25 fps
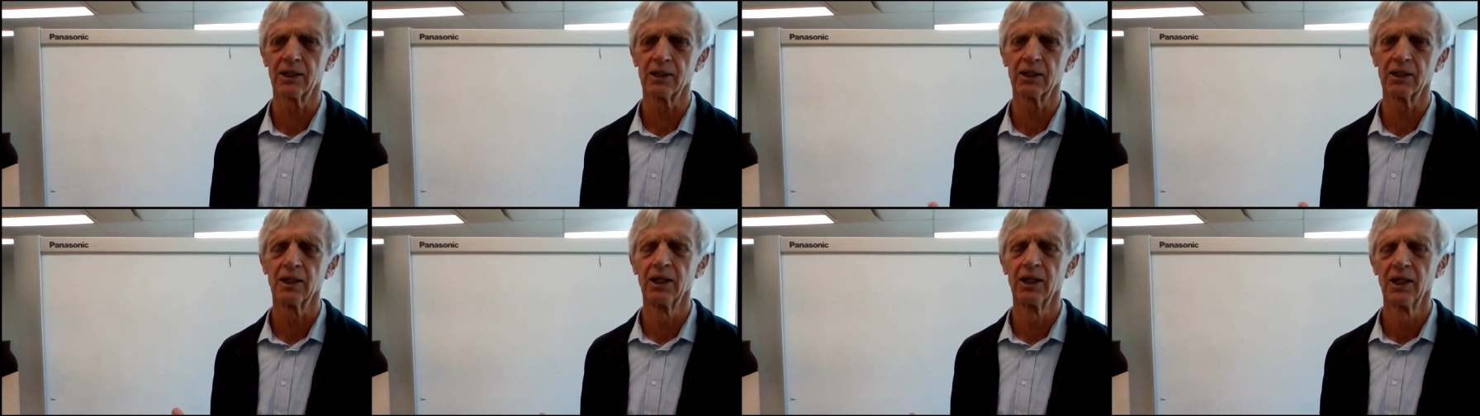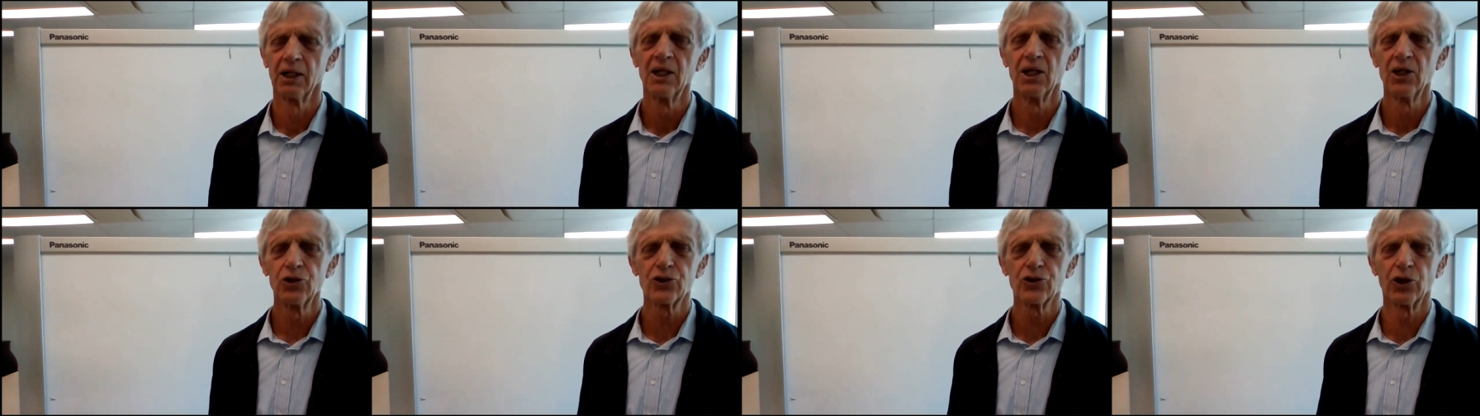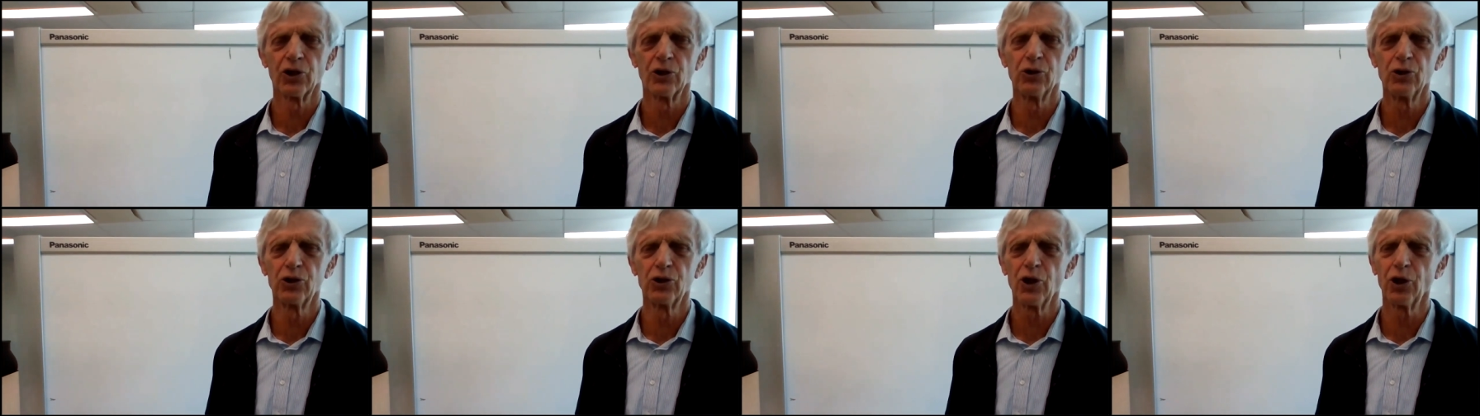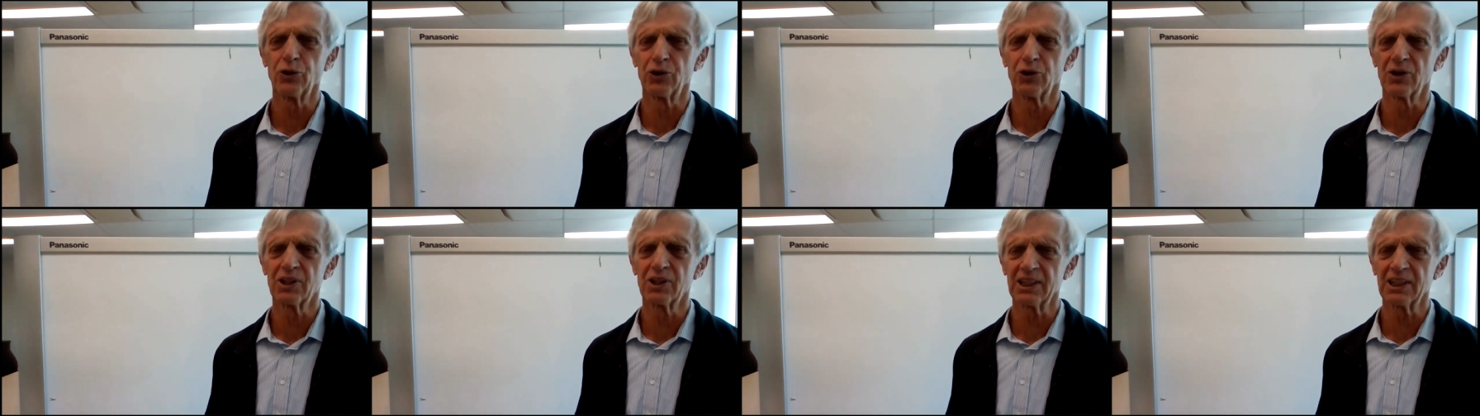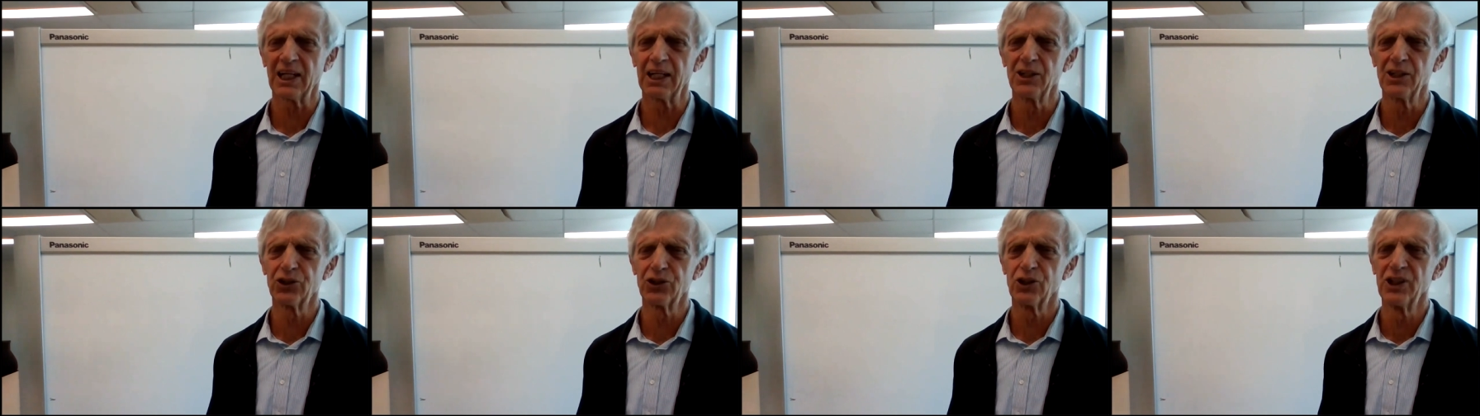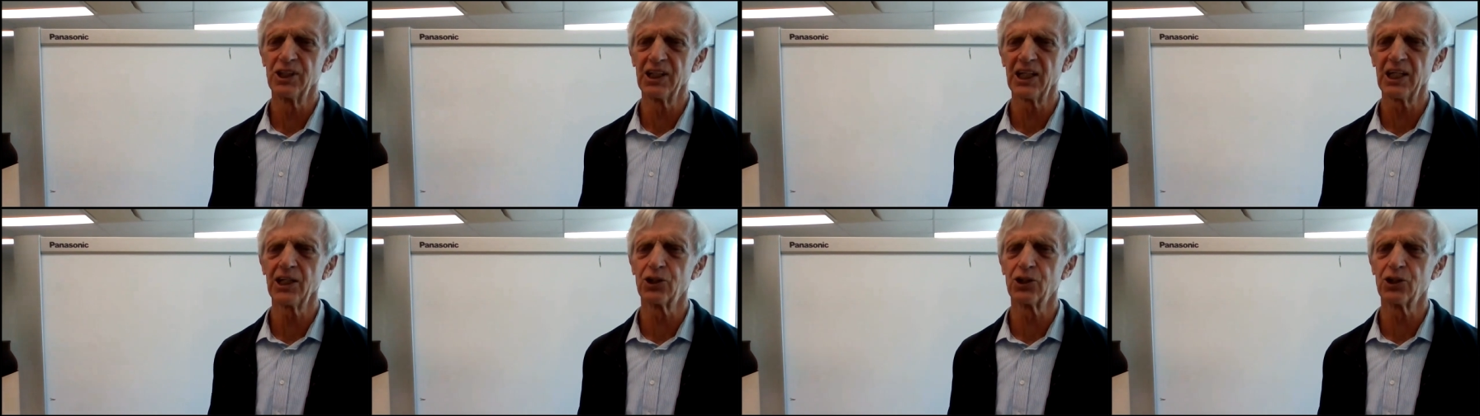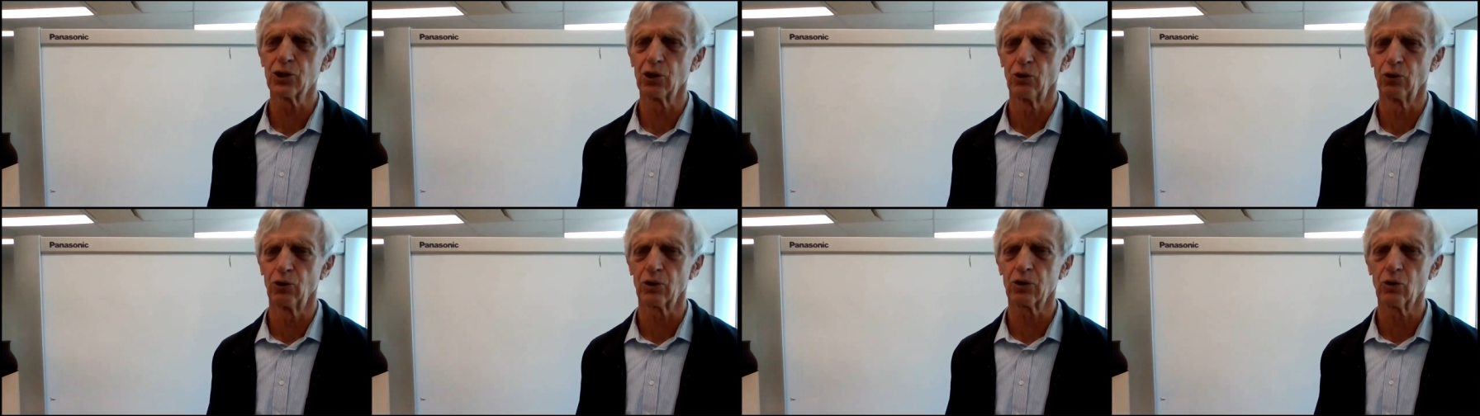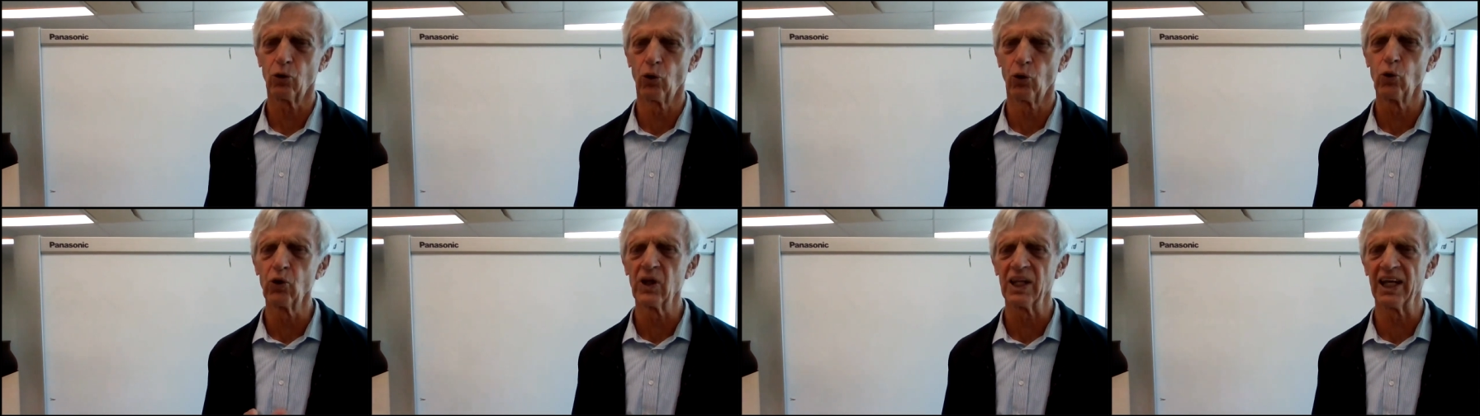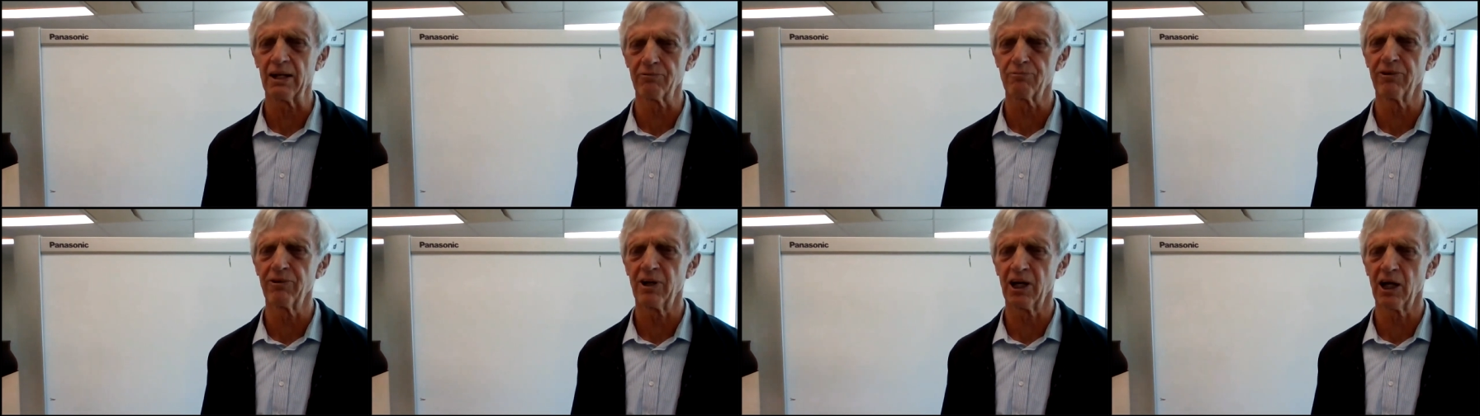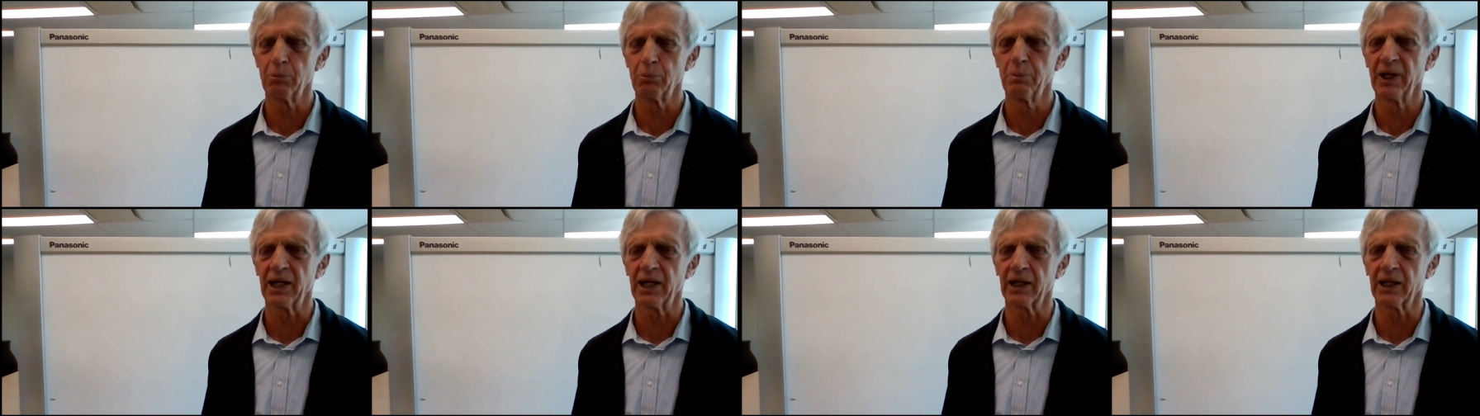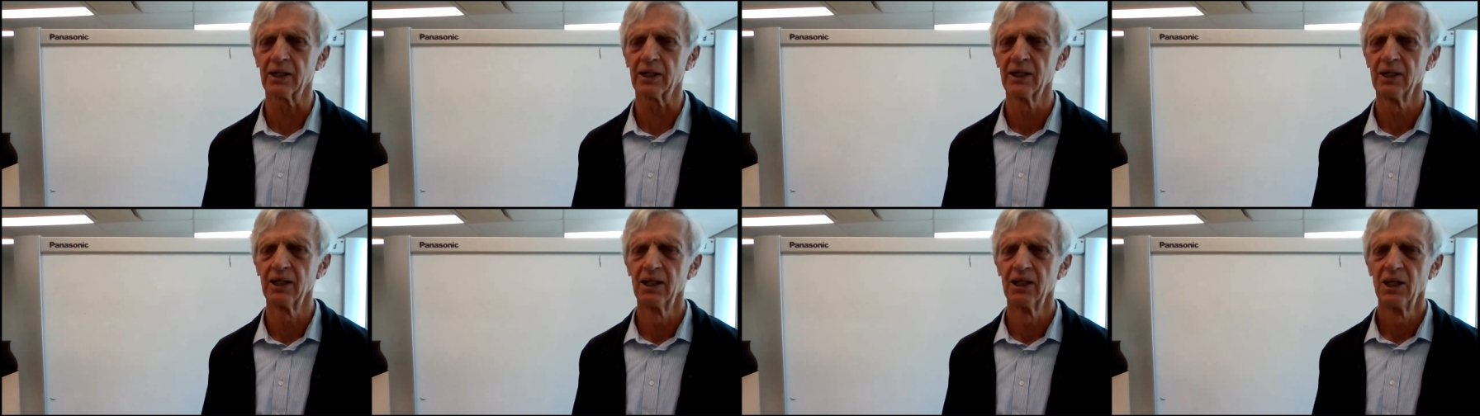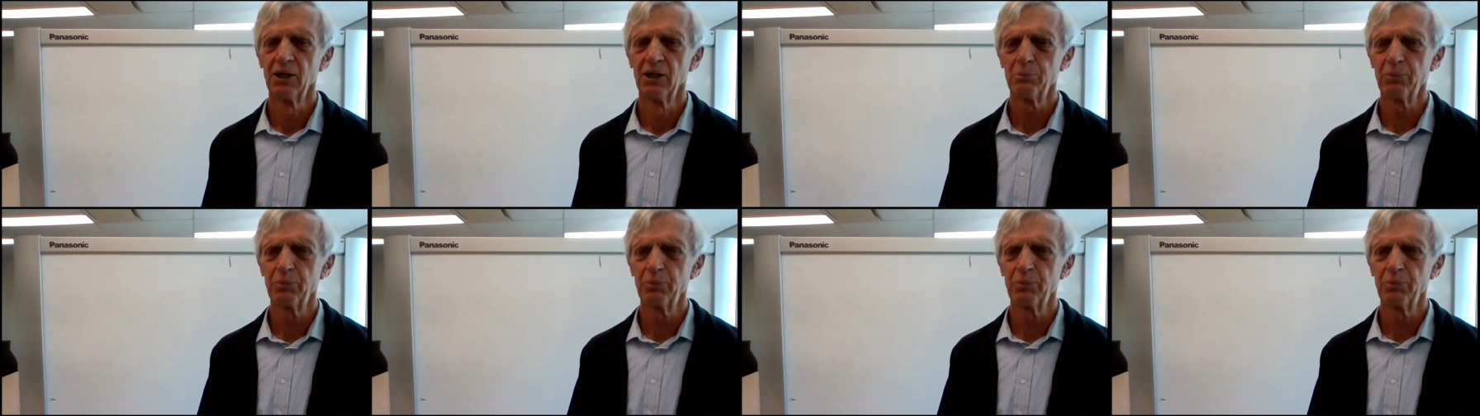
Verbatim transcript: and so you don't tend to need to look all that far back.